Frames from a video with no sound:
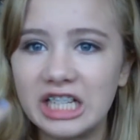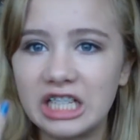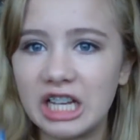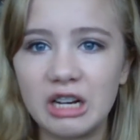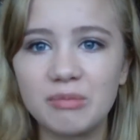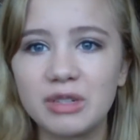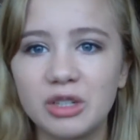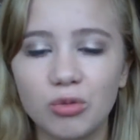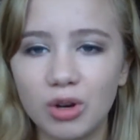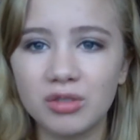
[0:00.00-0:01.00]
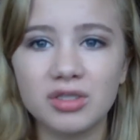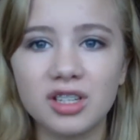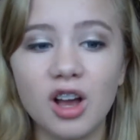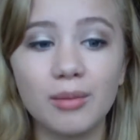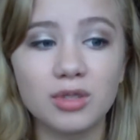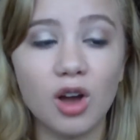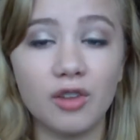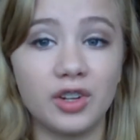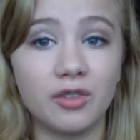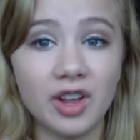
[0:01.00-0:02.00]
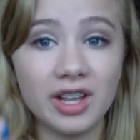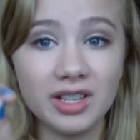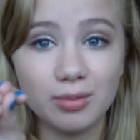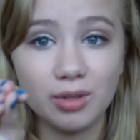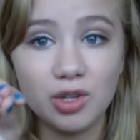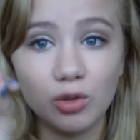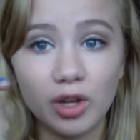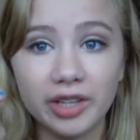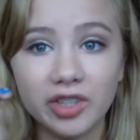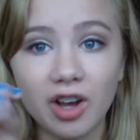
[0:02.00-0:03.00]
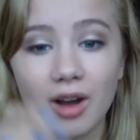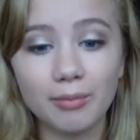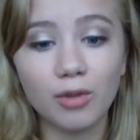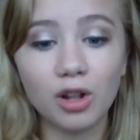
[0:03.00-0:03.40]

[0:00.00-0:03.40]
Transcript: gum and gross comes off your face when you look at the cotton ball